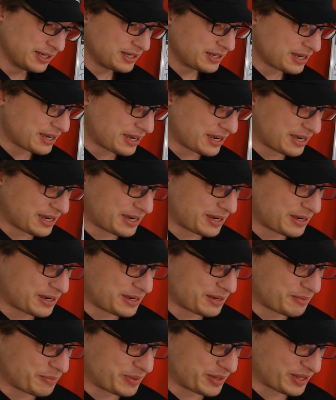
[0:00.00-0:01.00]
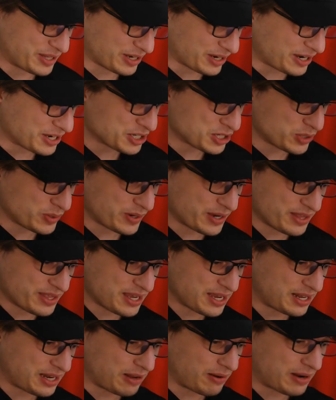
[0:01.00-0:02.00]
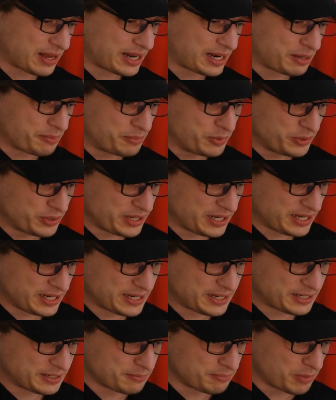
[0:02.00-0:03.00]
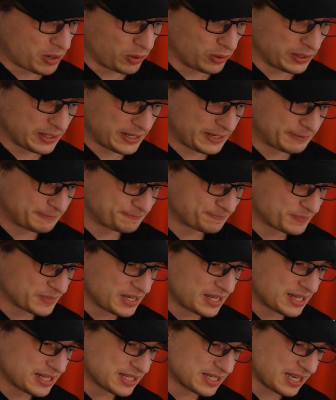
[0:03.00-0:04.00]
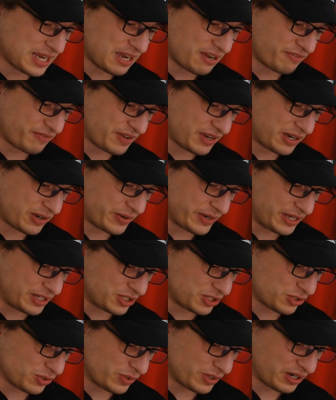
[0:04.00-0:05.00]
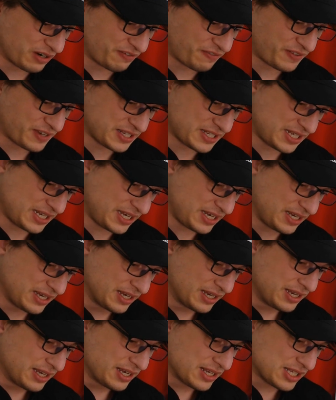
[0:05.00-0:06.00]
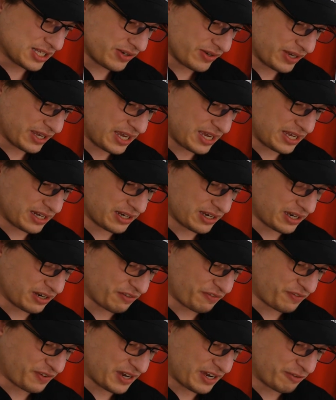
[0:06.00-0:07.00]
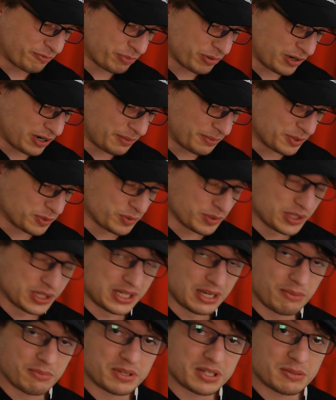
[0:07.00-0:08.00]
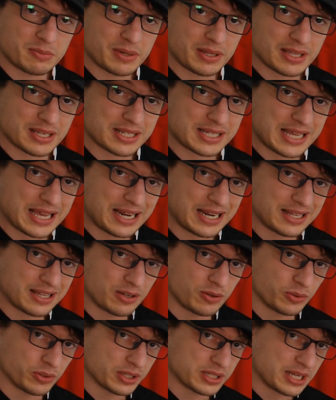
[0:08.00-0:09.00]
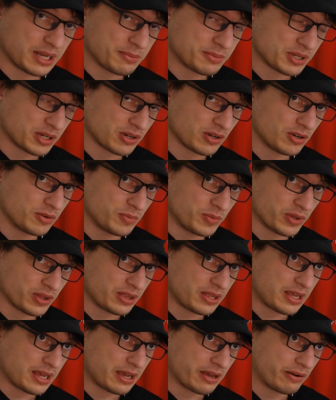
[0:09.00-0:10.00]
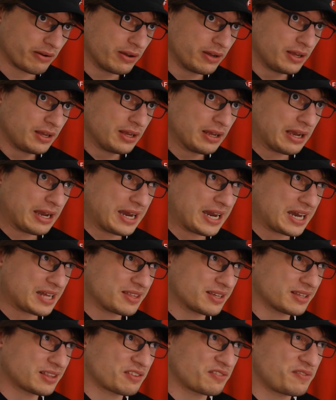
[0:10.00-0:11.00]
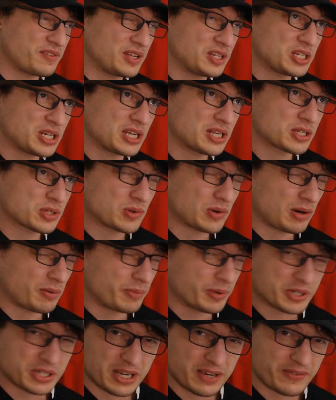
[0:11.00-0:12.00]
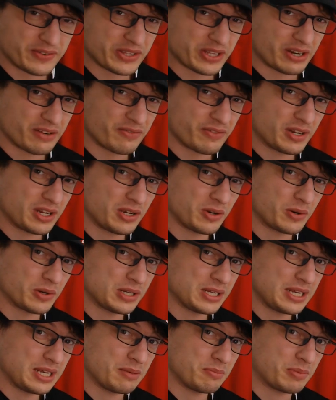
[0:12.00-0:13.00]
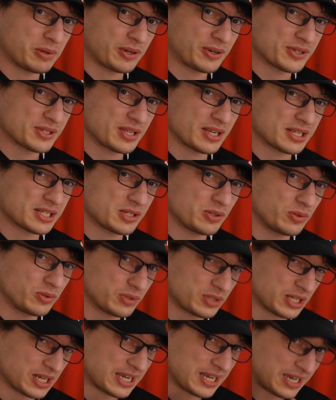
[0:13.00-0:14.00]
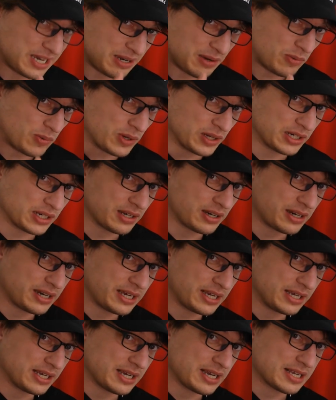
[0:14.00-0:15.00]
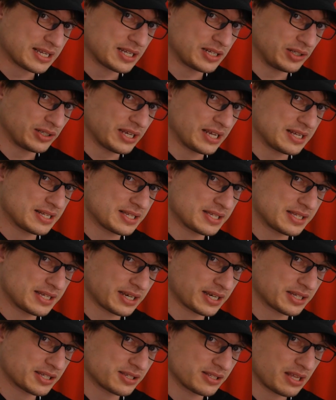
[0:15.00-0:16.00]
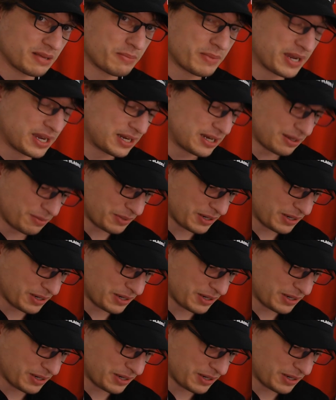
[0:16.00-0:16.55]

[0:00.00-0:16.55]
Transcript: uh, but the guys who are there, Laulala, Moody, Moli, Ta'avau and Tuanga Fassi. So again, kind of five props, which seems to be the standard that all the teams are going with now. Uh, I think the Fijian squad, which I haven't done a video on yet because they're still to cut one guy, uh, still has six, so they may end up